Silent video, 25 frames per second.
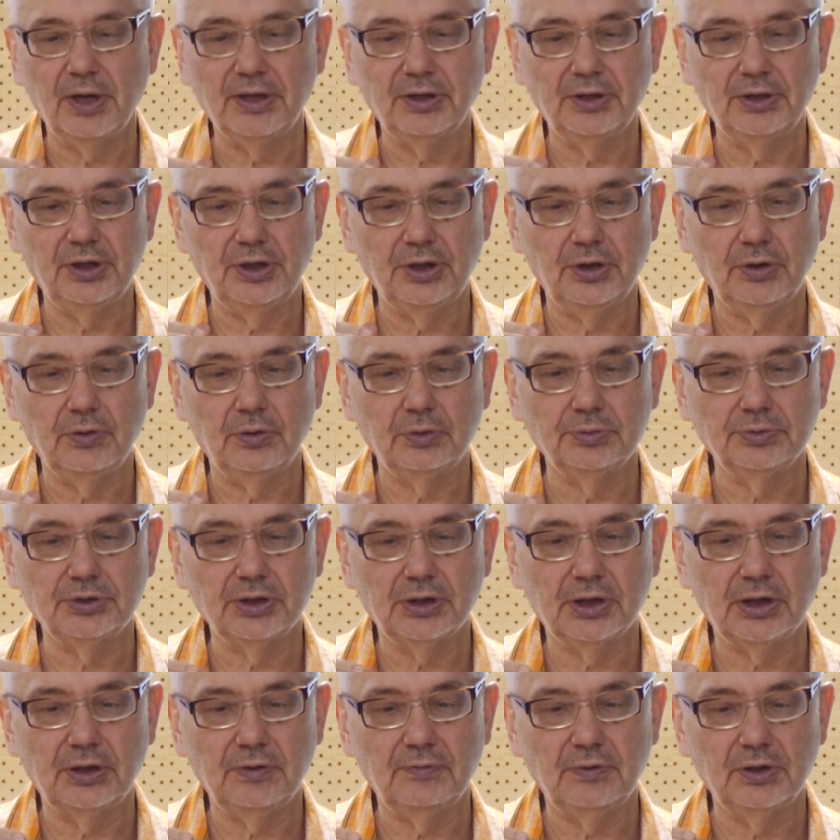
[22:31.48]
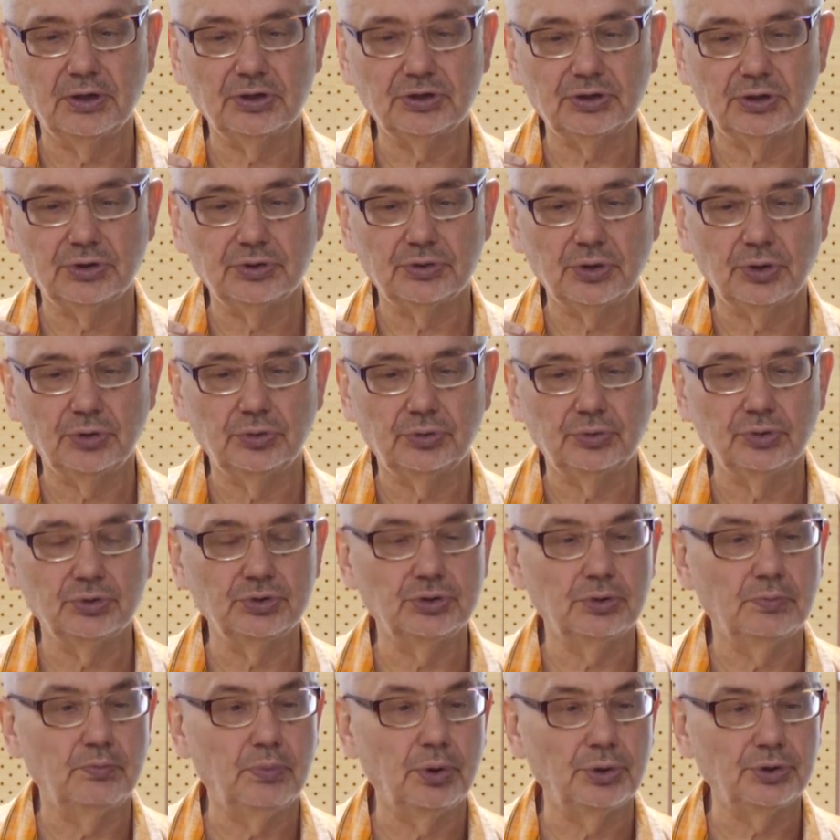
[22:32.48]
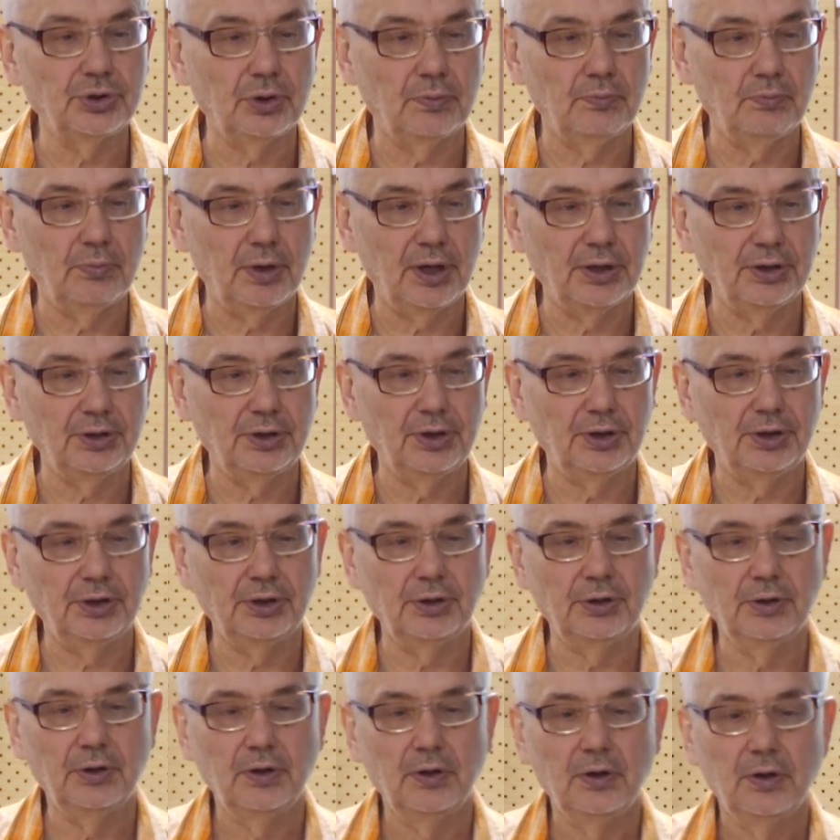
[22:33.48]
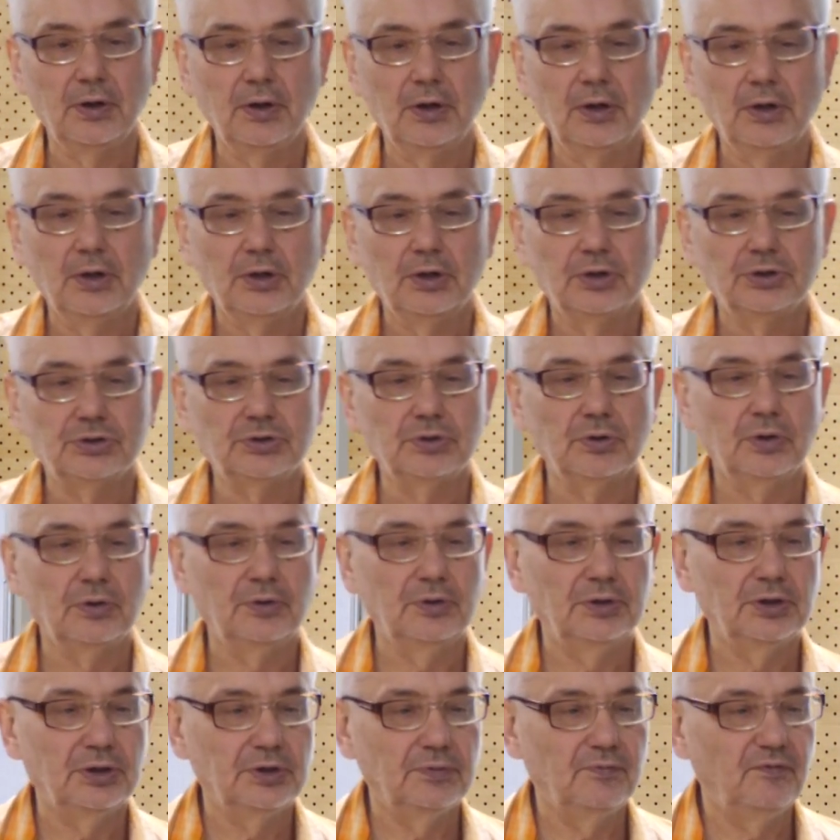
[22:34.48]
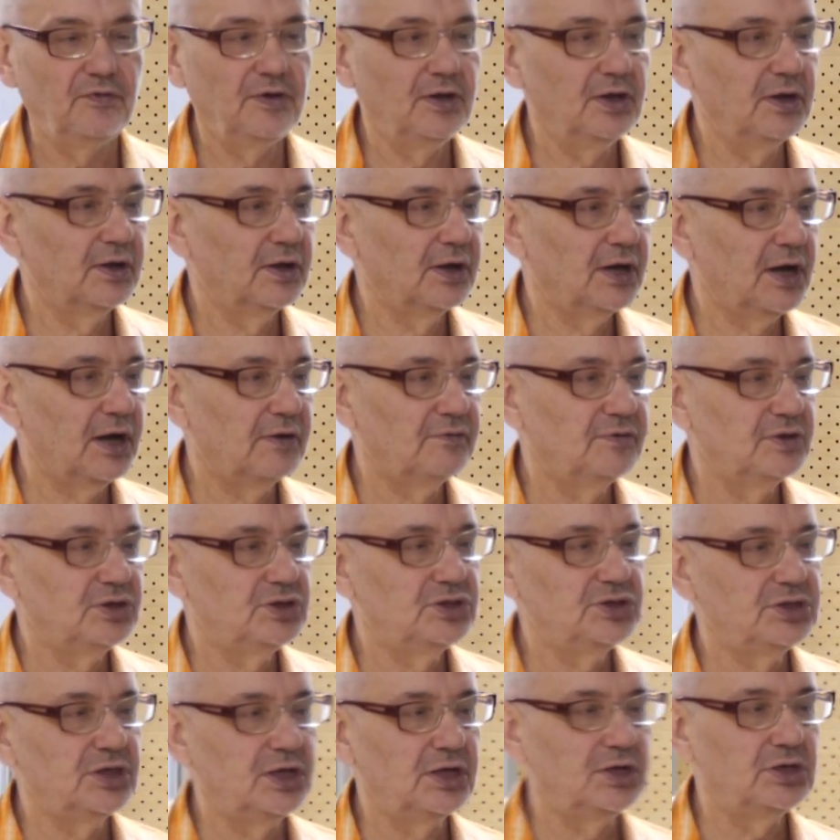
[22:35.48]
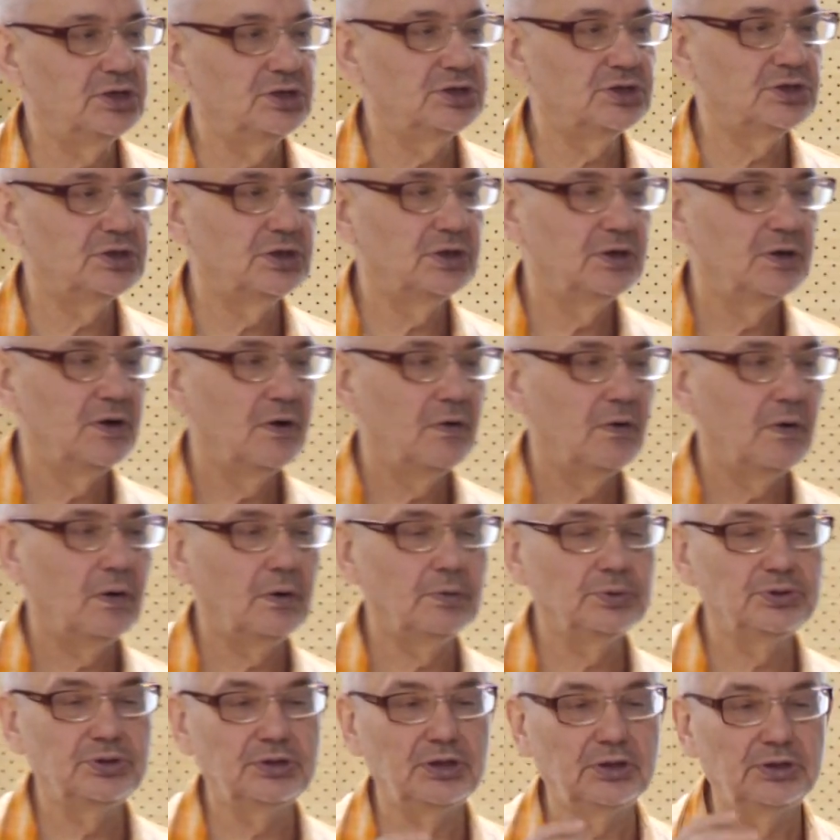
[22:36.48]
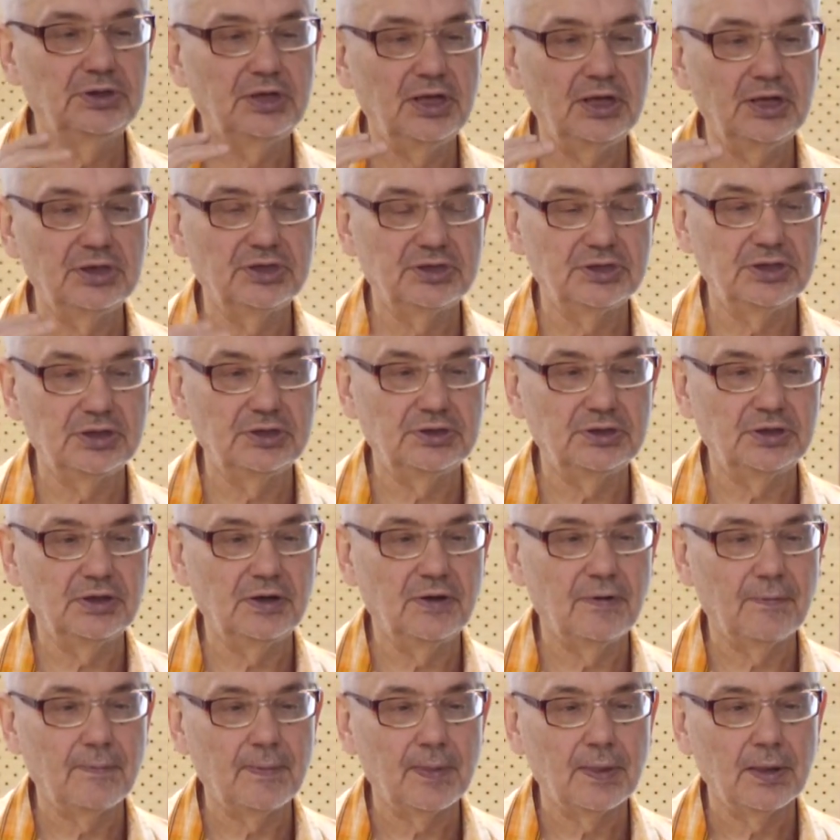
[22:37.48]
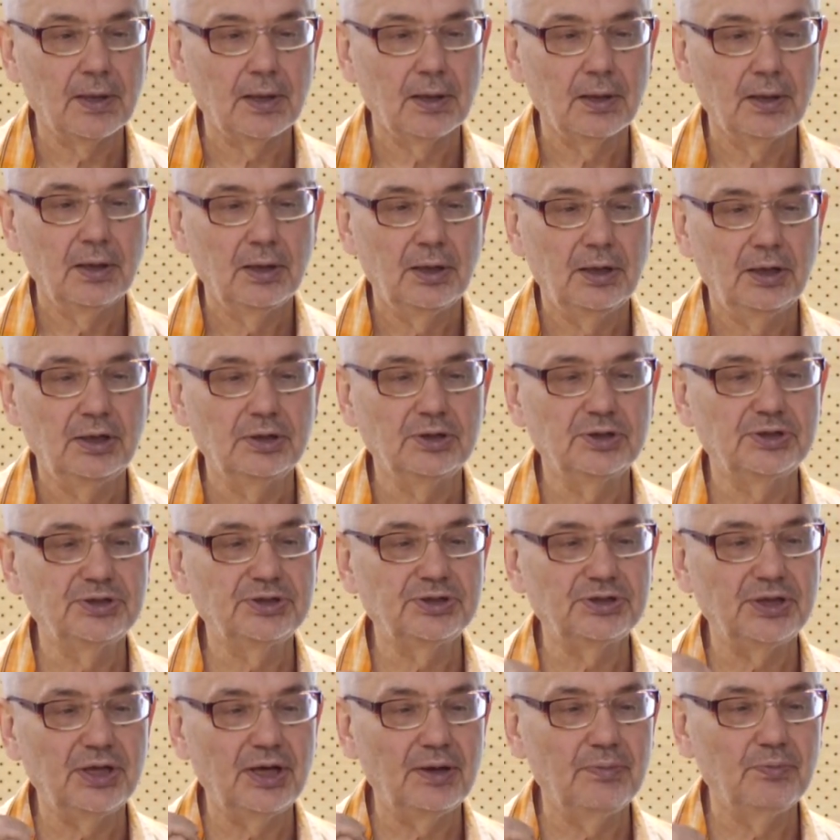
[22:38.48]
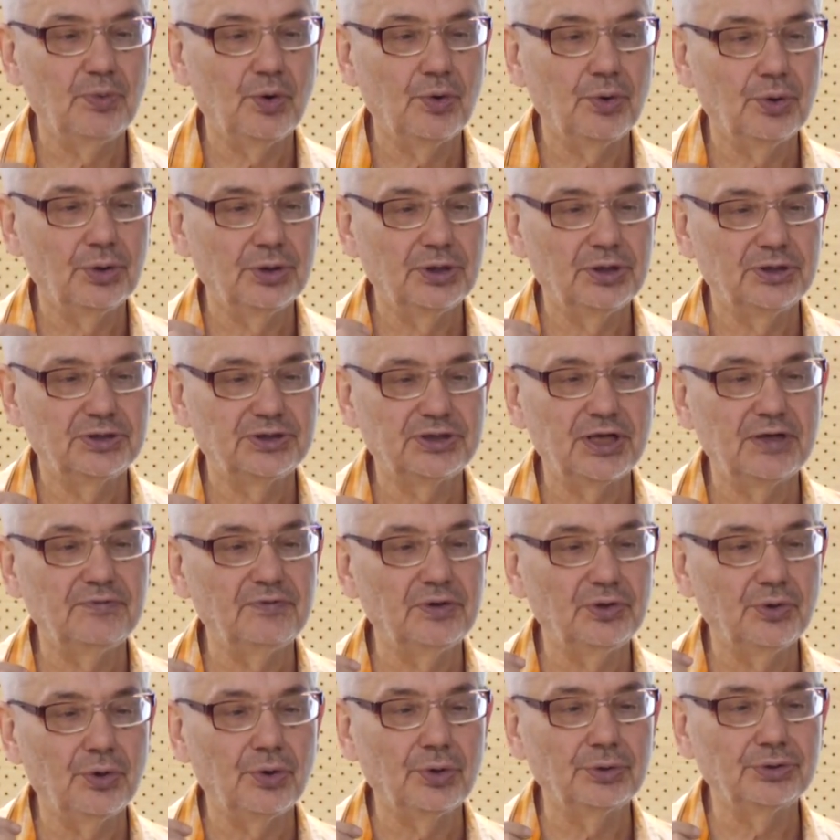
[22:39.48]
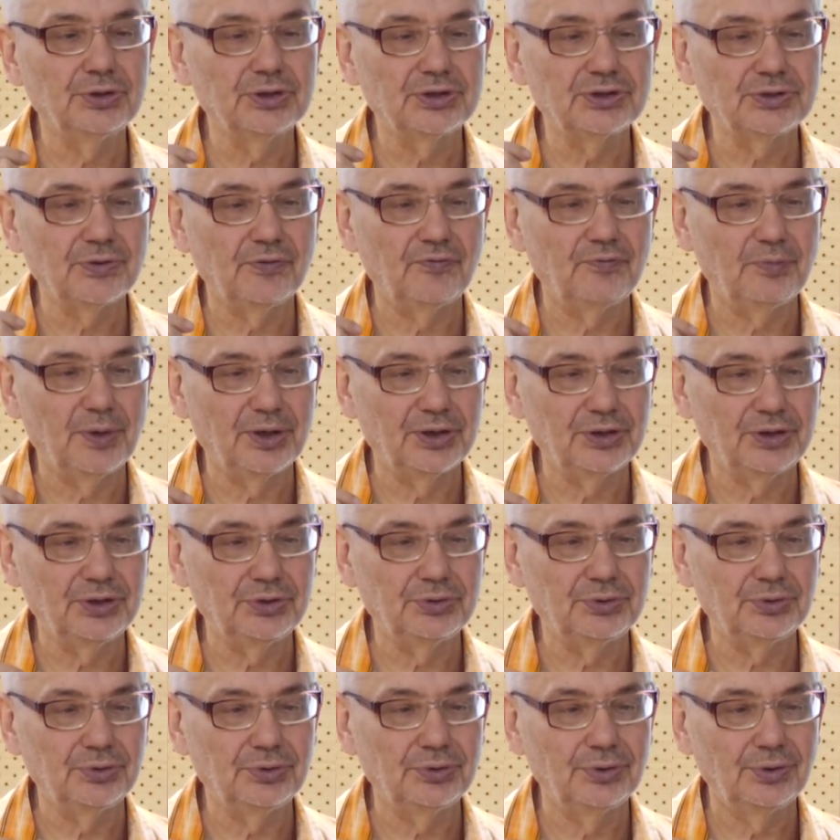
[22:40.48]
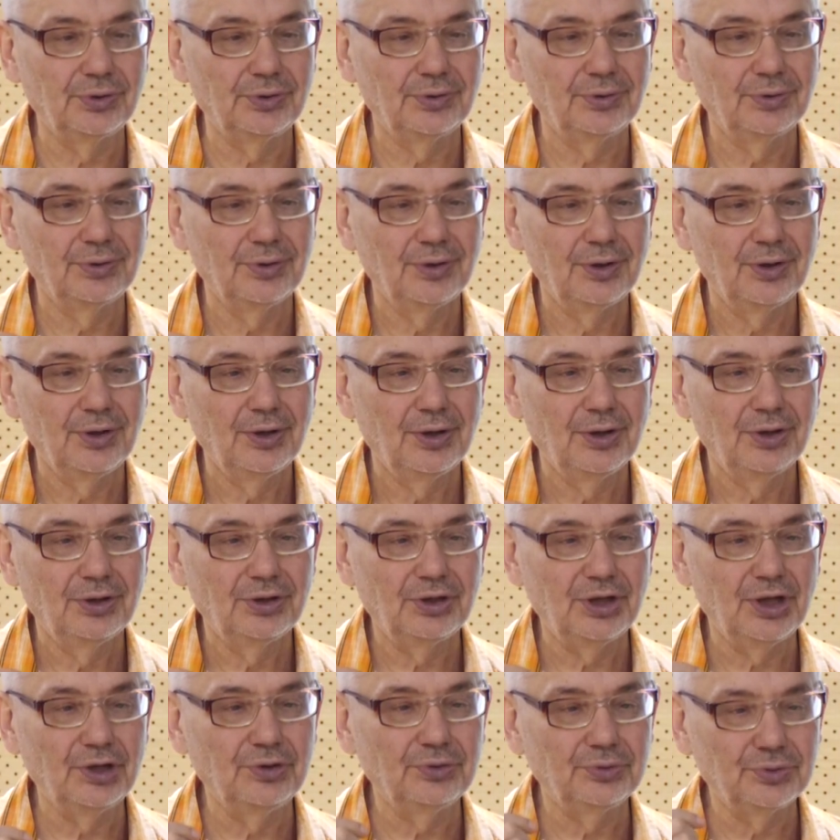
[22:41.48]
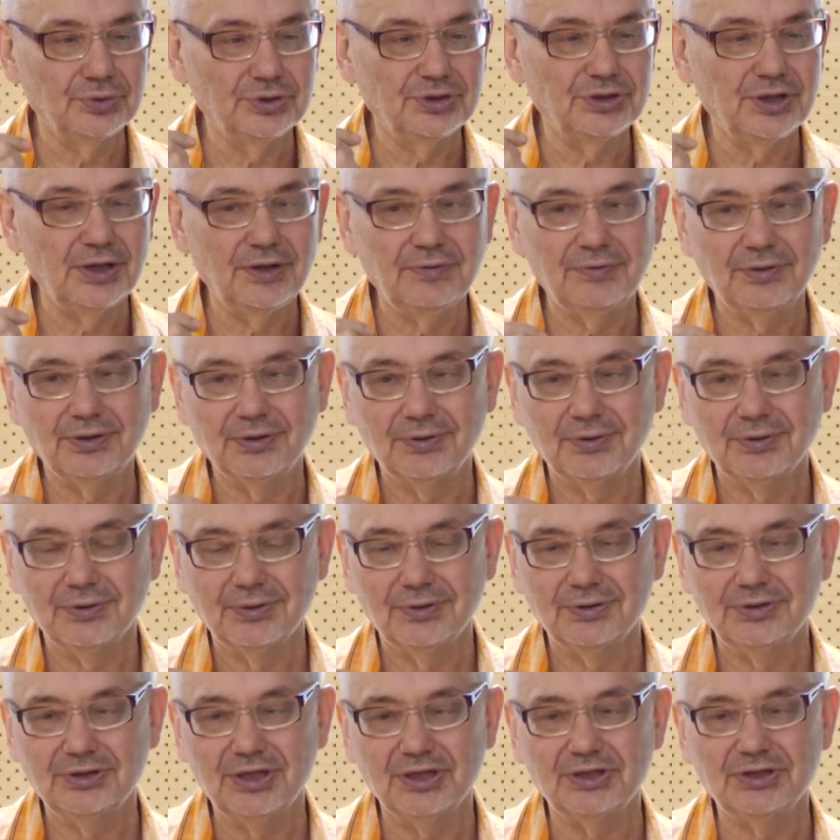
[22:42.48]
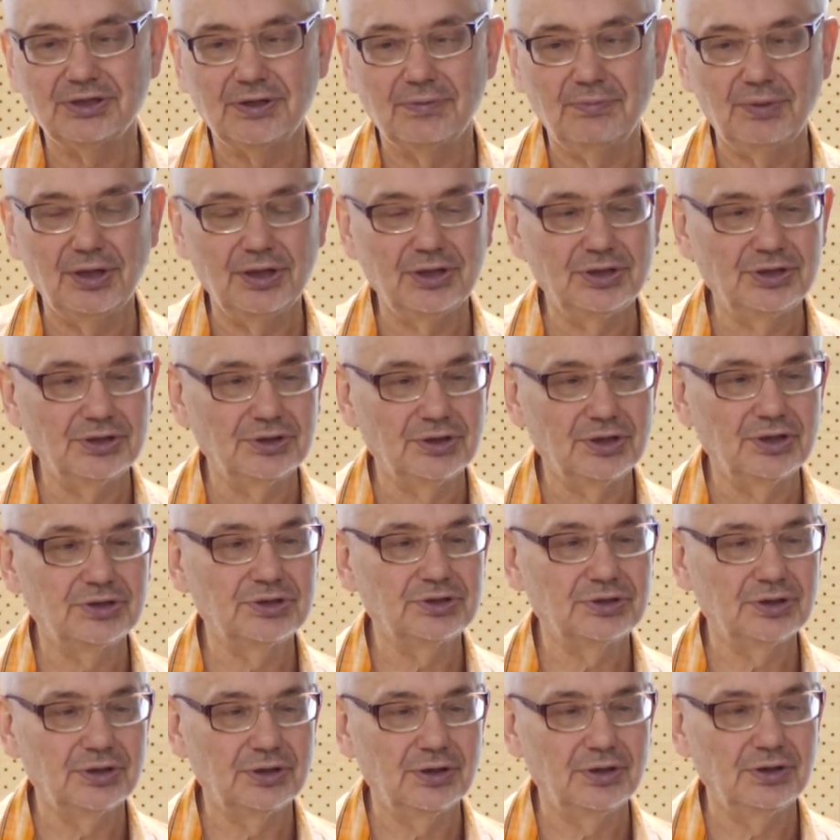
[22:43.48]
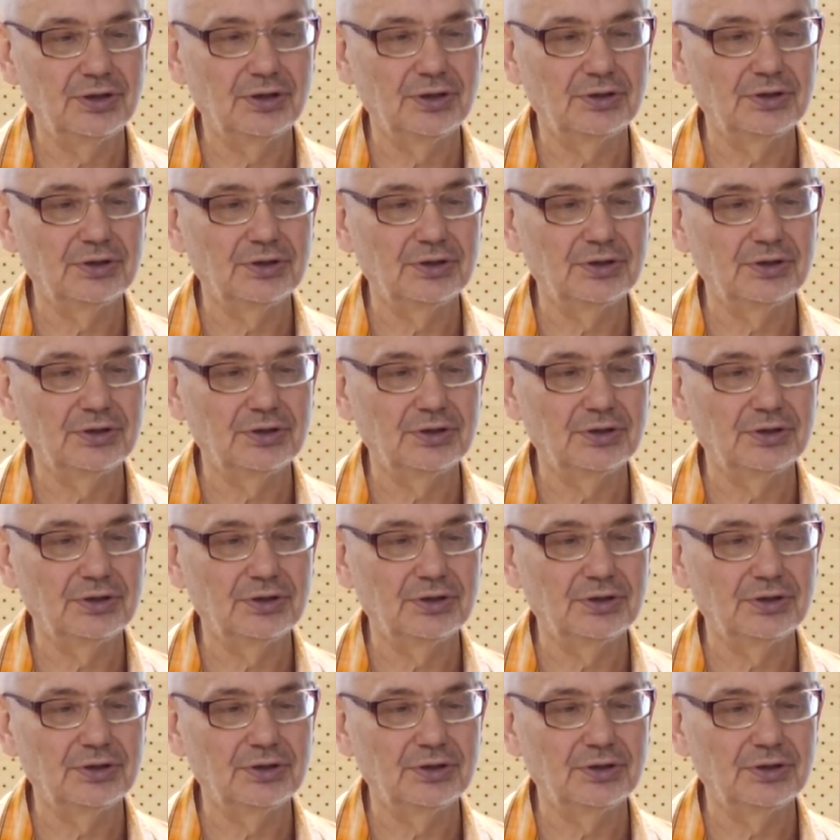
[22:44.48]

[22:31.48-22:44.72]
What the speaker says: boundary of the convection zone to the bottom boundary, so we have a change of the density in 7 orders of magnitude, 10 to 7. Just imagine,